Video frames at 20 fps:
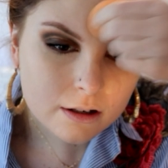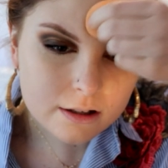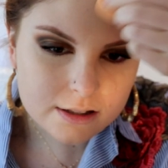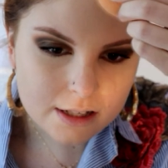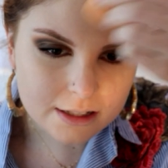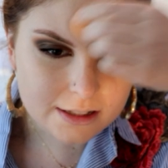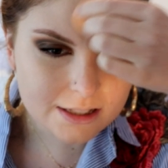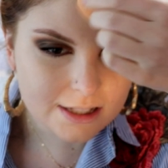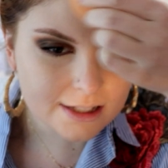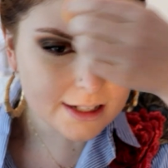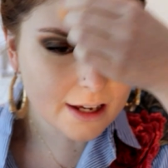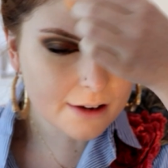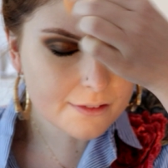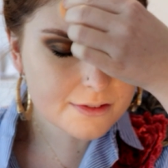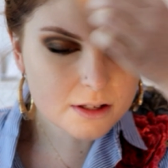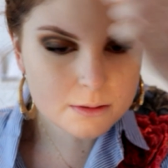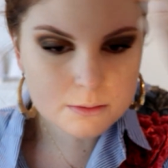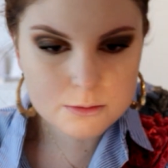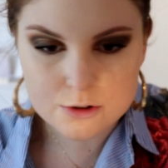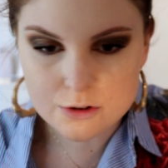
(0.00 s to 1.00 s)
Because I did have
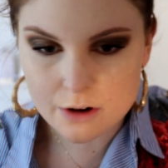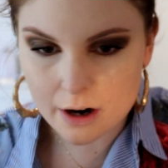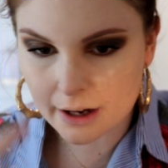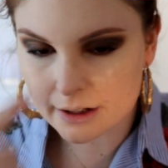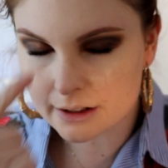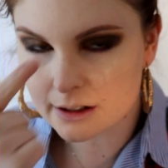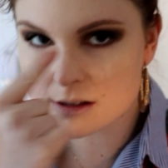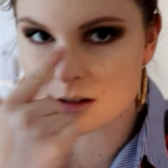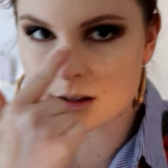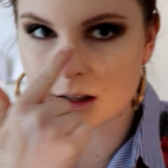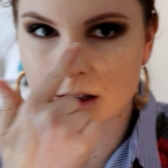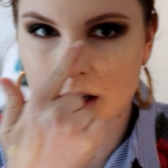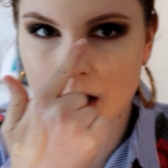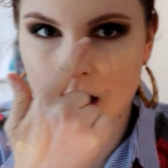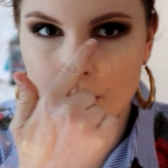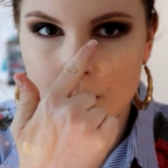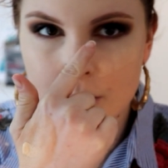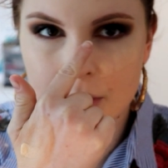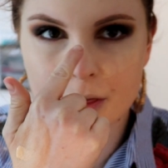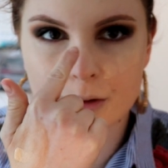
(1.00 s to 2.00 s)
some dryness like
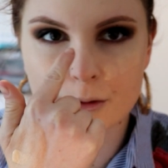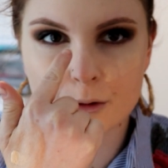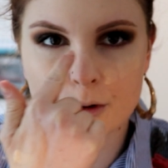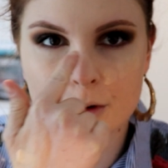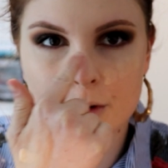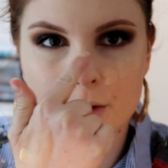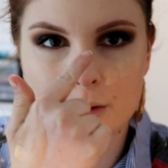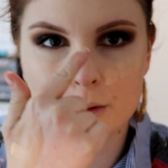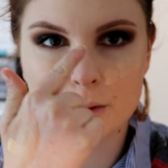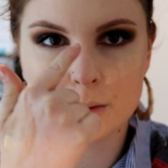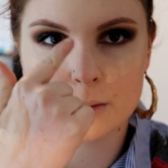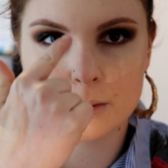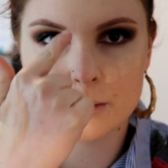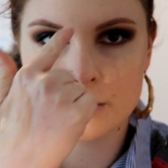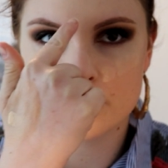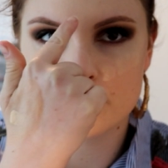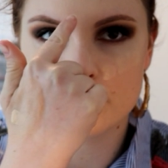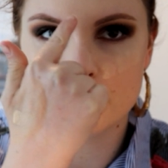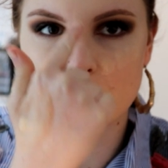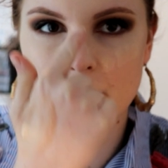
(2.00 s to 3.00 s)
up through
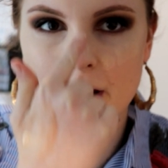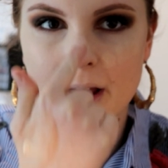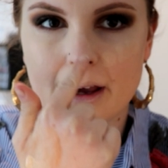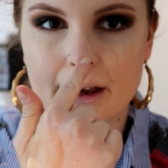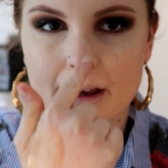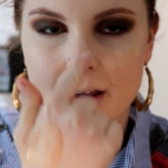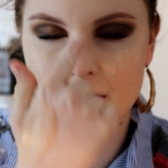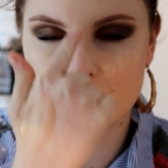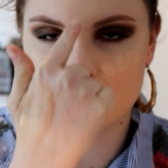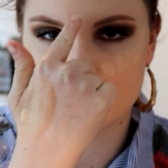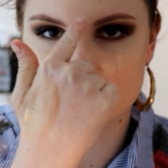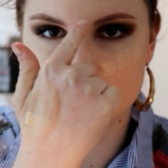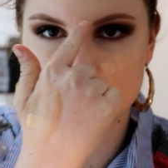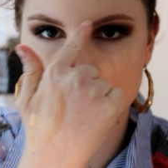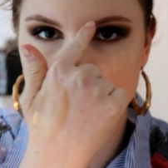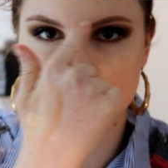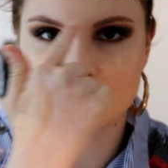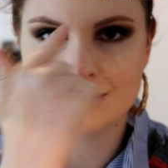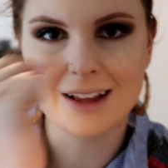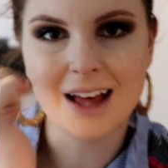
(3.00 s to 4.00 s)
my
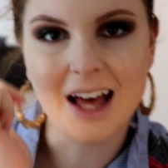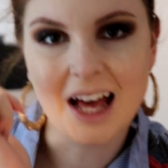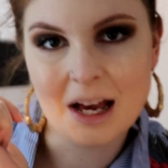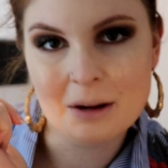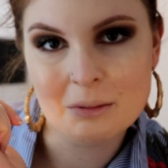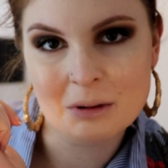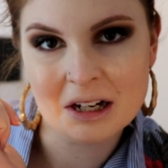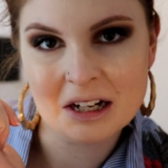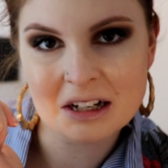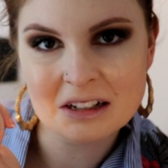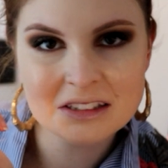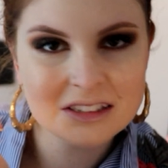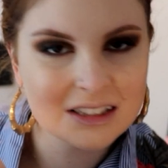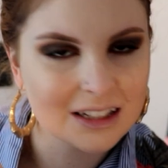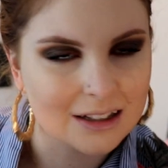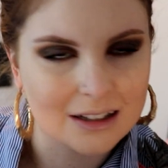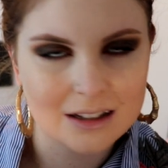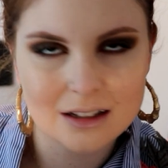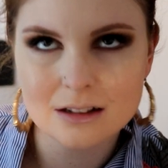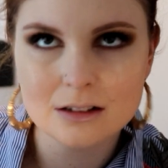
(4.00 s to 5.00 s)
eyebrows,
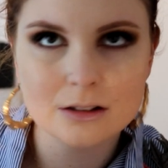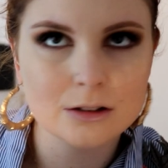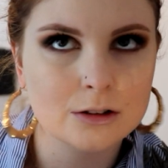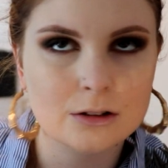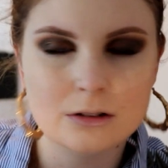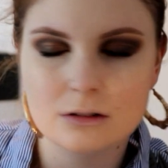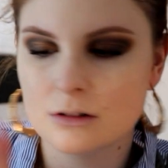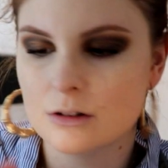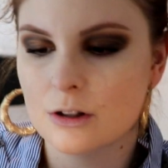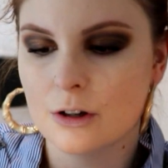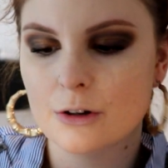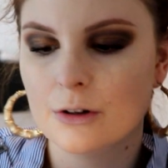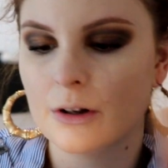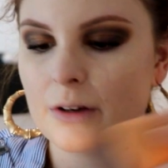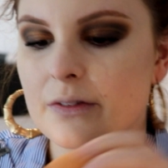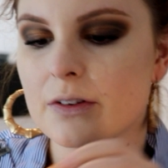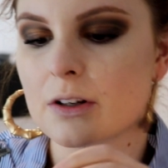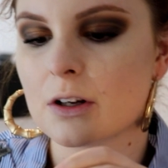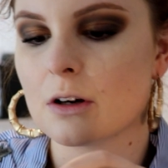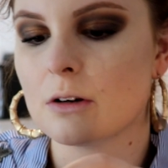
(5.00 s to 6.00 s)
like who
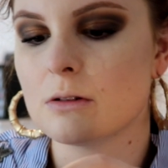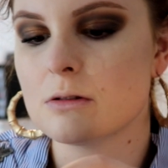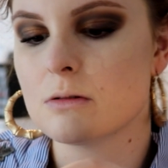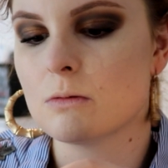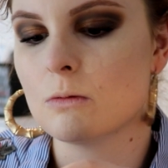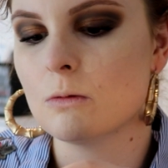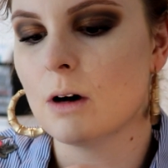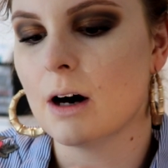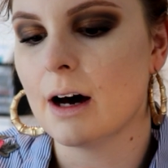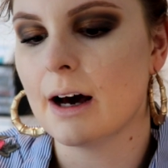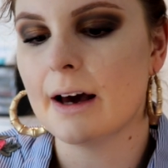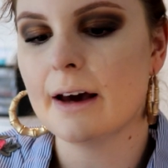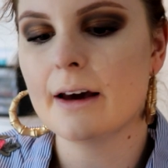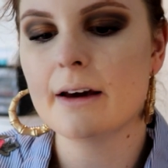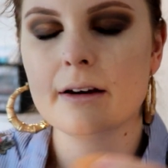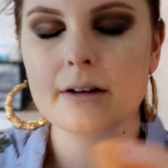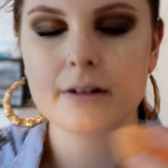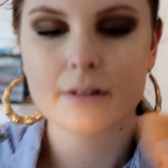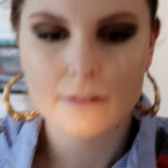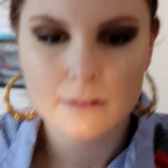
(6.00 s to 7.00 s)
even knows
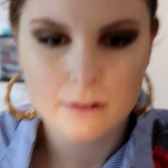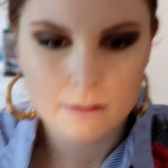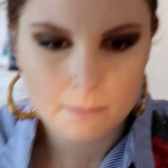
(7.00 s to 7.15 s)
why.